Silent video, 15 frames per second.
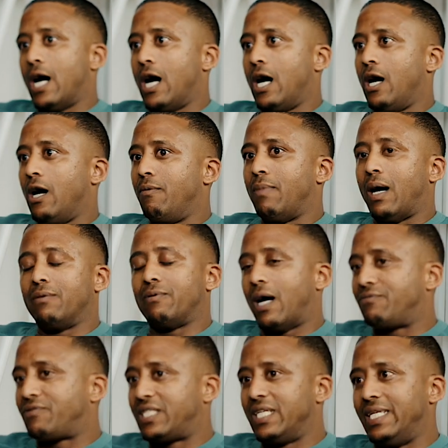Um, I've,
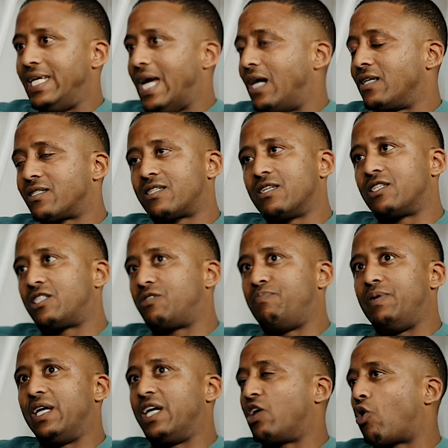I've seen youngsters
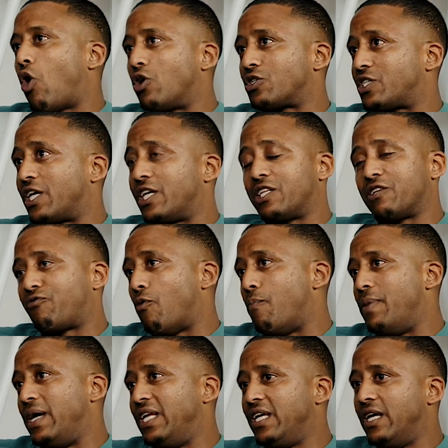being incarcerated for
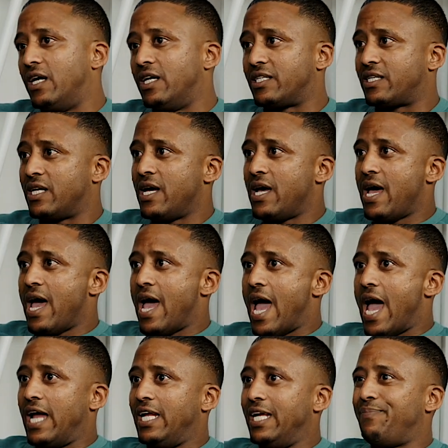many years,
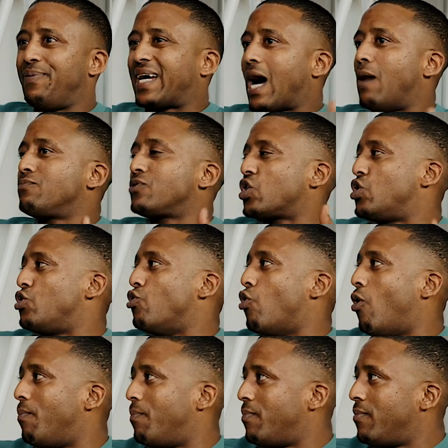and it becomes a
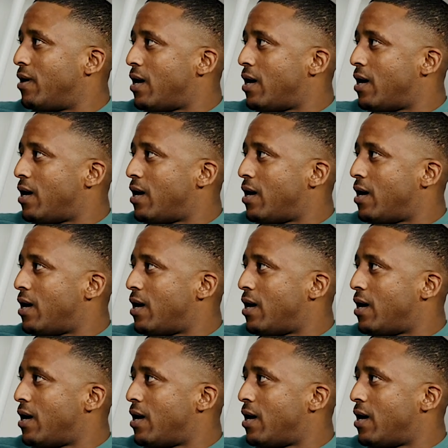norm.